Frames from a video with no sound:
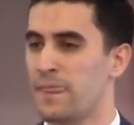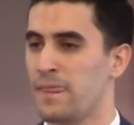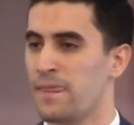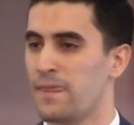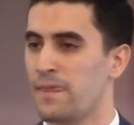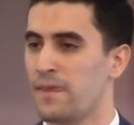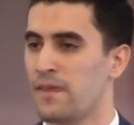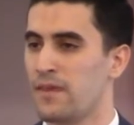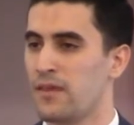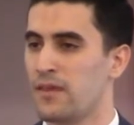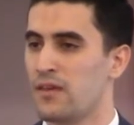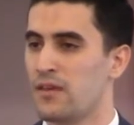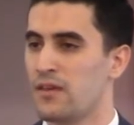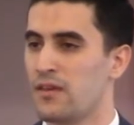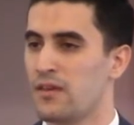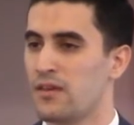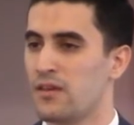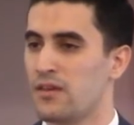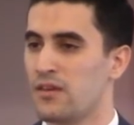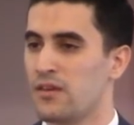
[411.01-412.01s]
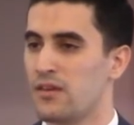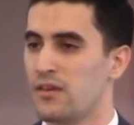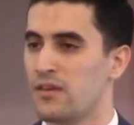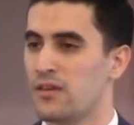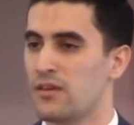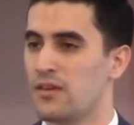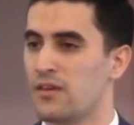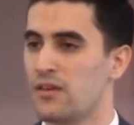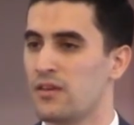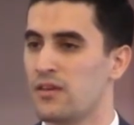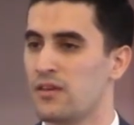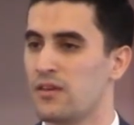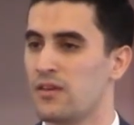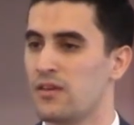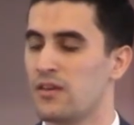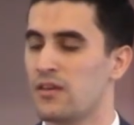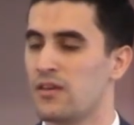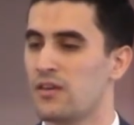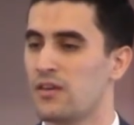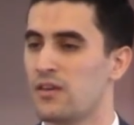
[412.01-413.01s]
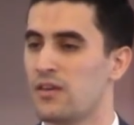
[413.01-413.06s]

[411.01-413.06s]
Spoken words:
Nobody speaks.